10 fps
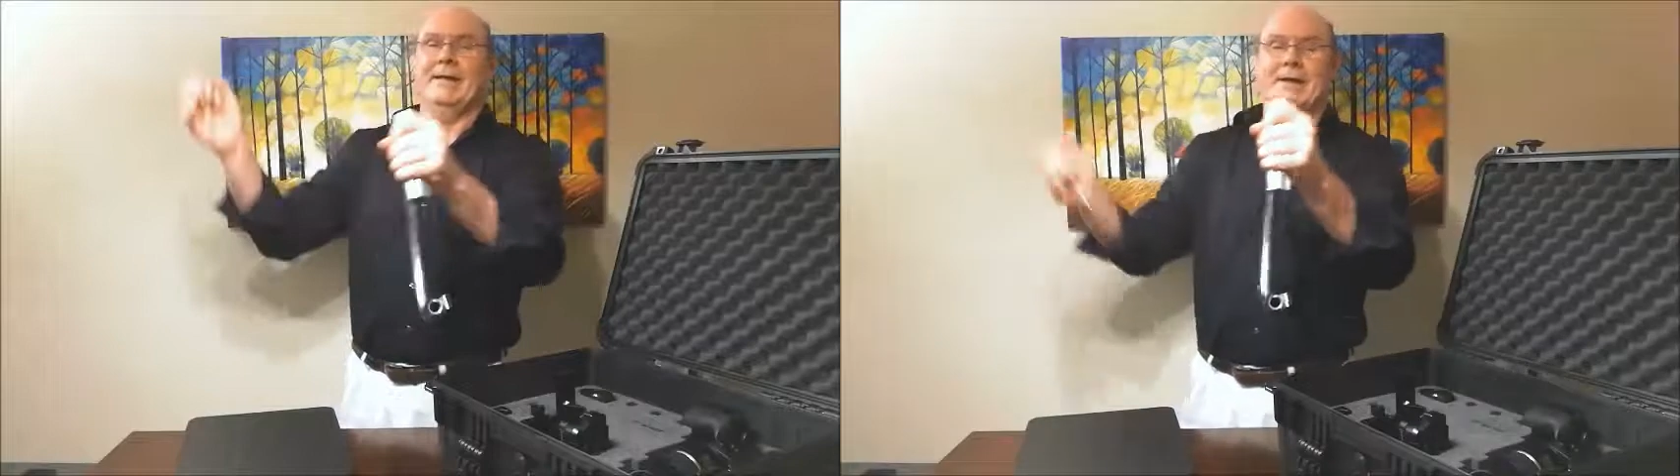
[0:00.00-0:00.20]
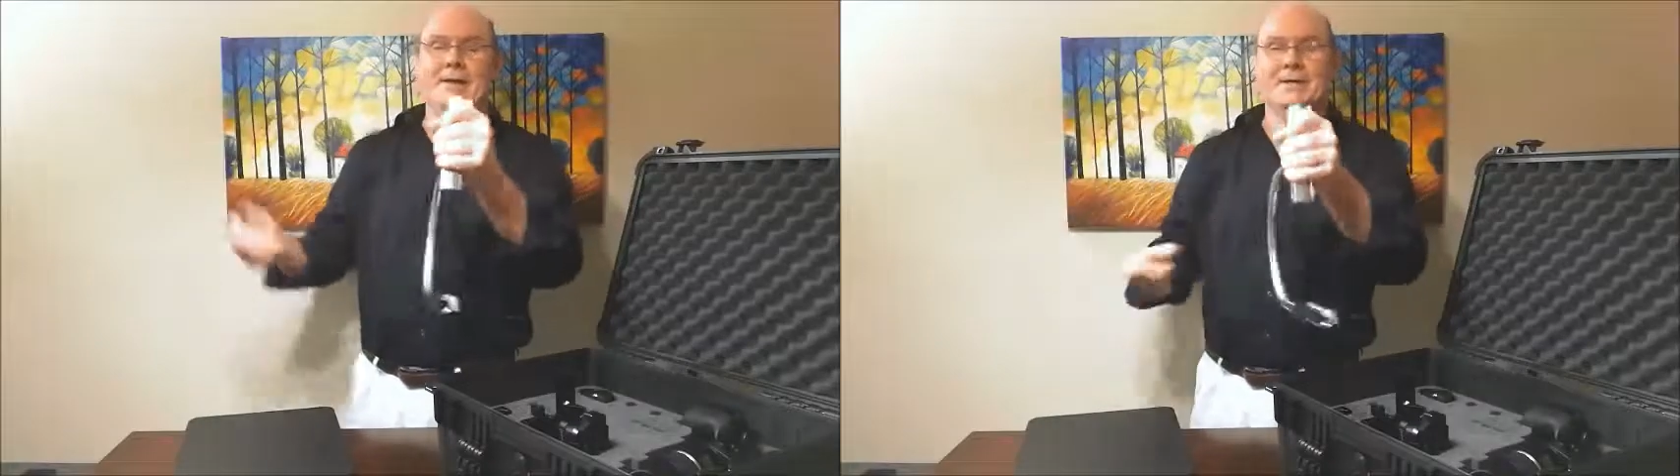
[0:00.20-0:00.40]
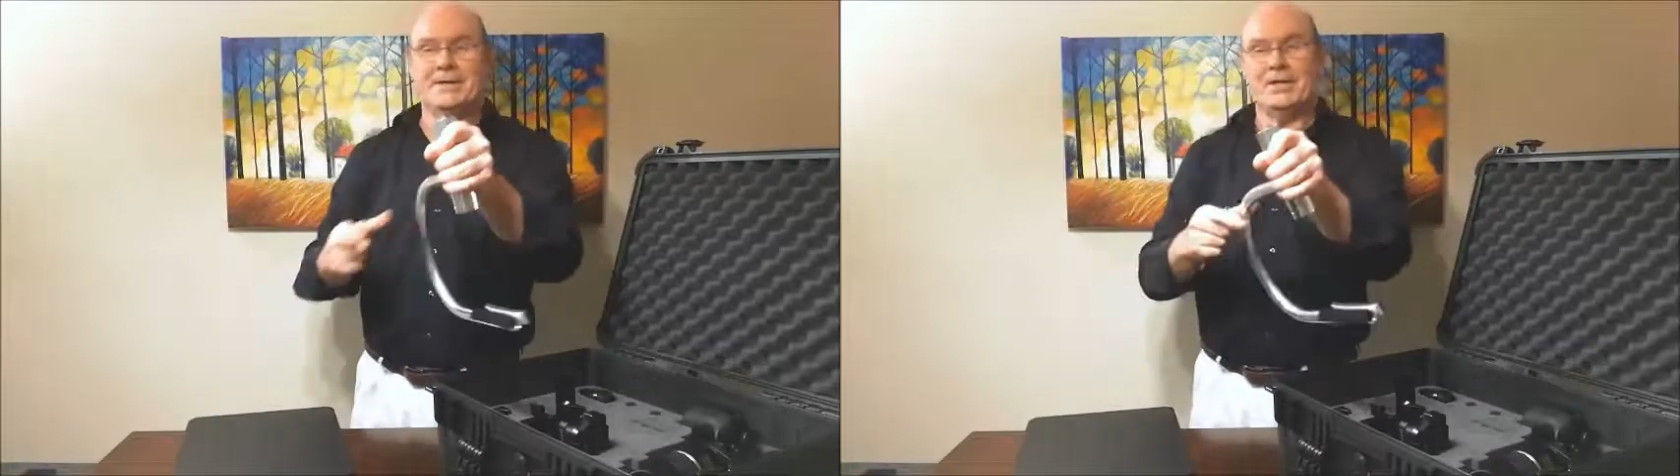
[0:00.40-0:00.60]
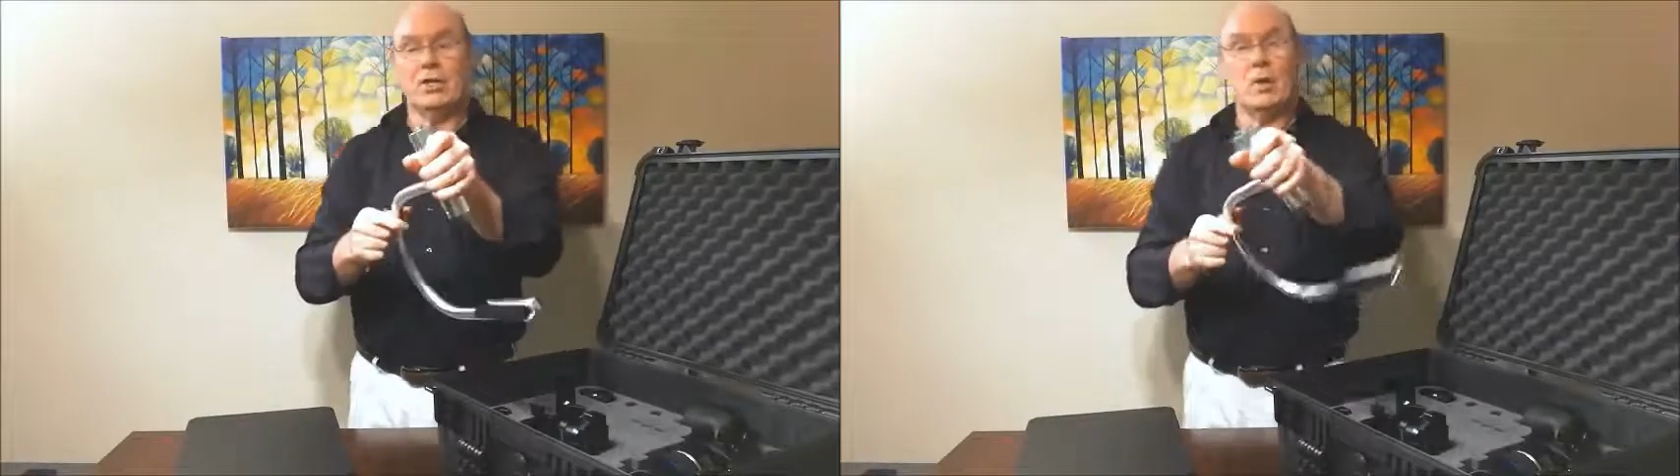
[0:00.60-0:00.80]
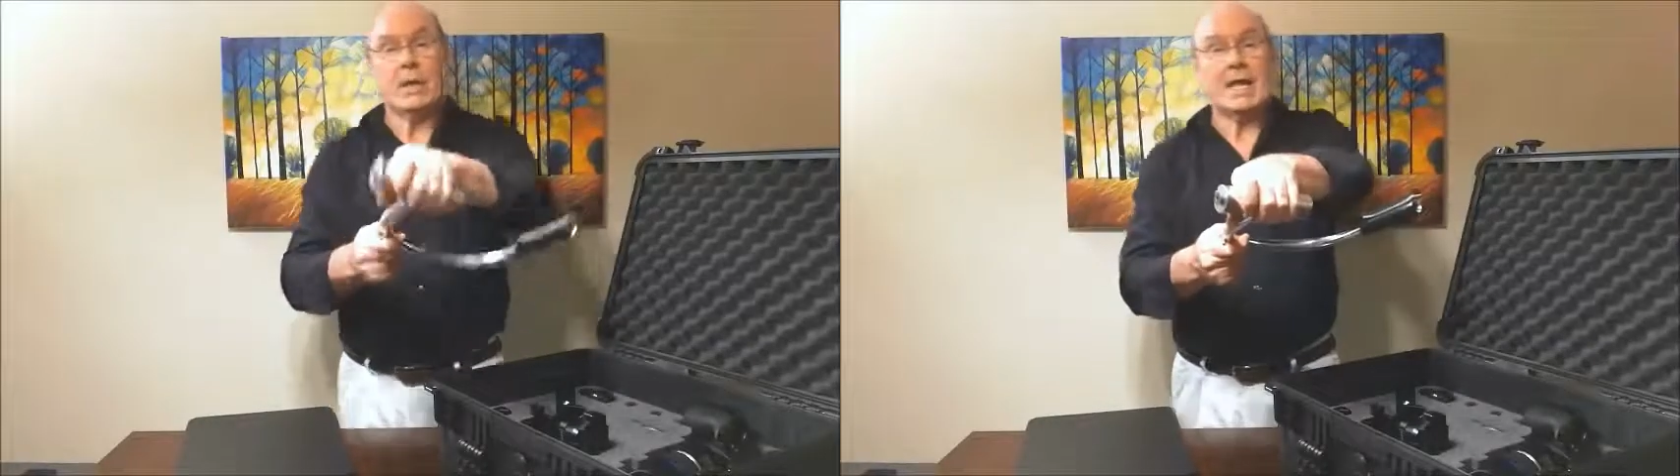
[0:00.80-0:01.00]
the
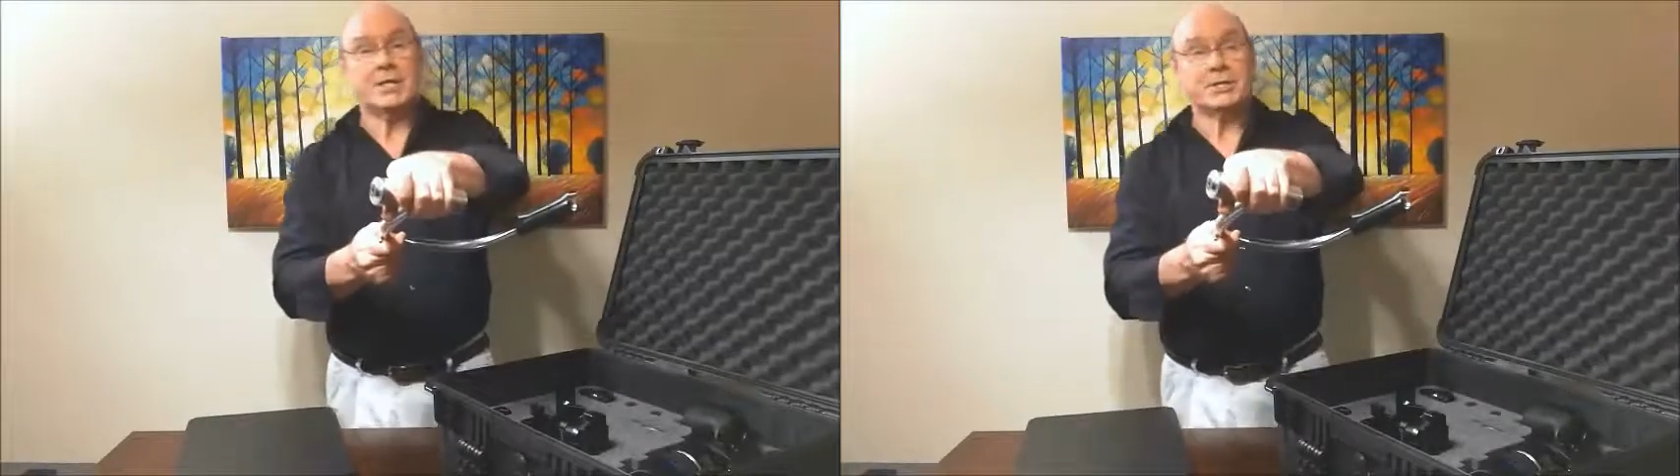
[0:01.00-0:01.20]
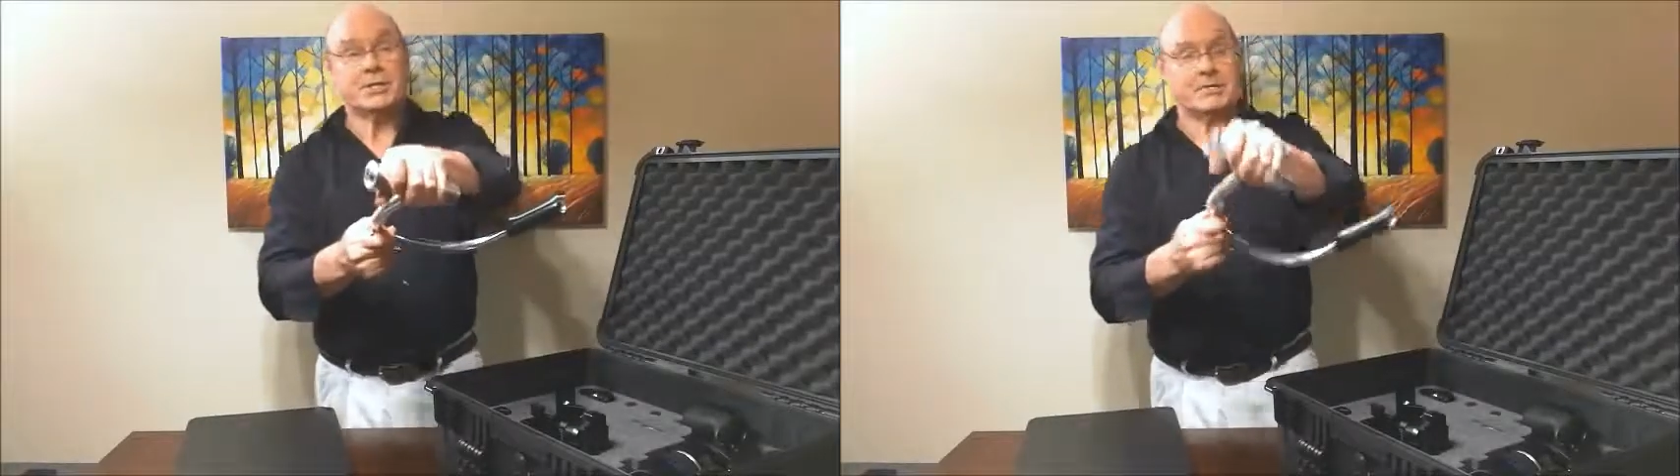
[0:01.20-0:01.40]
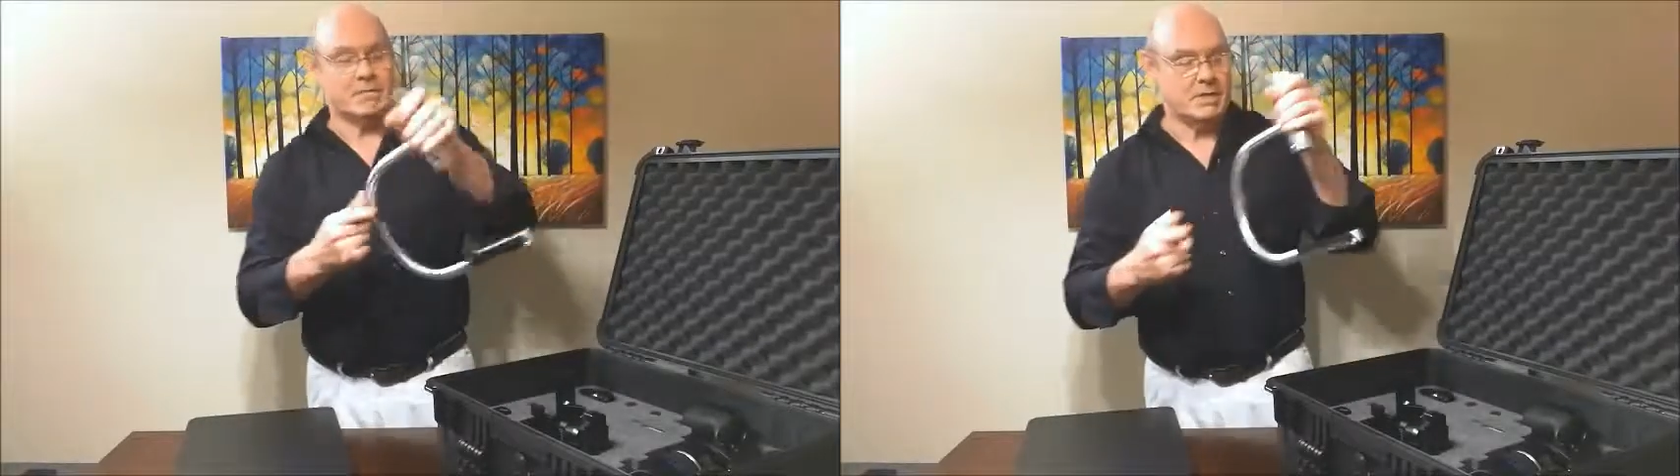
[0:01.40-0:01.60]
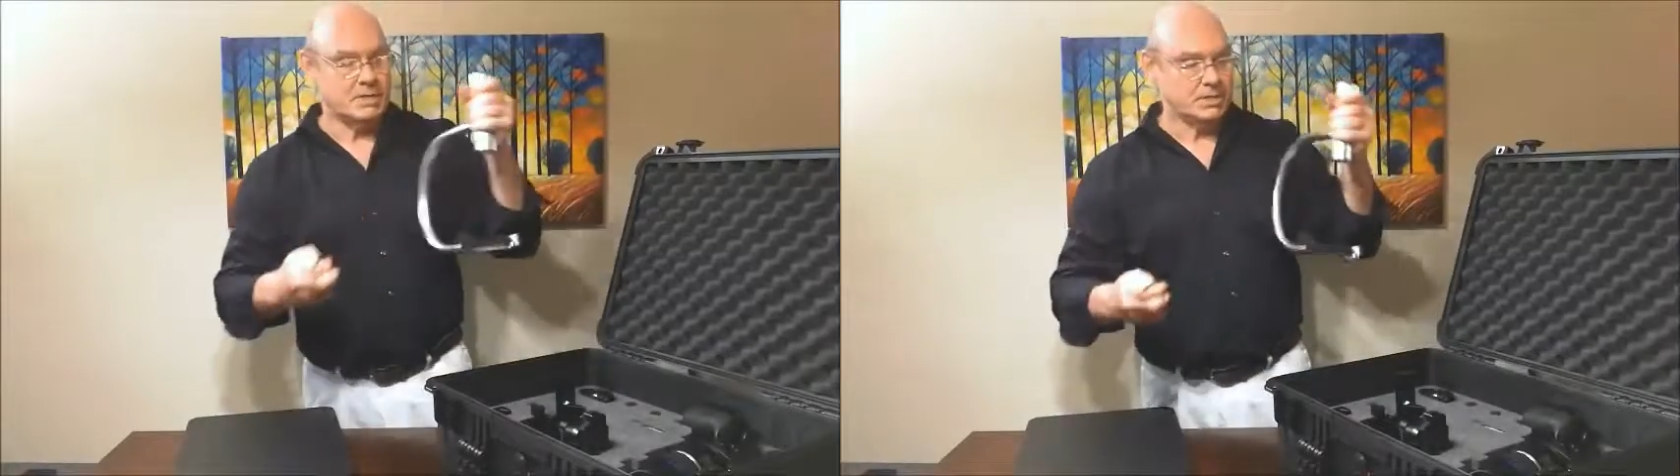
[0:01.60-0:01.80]
location of these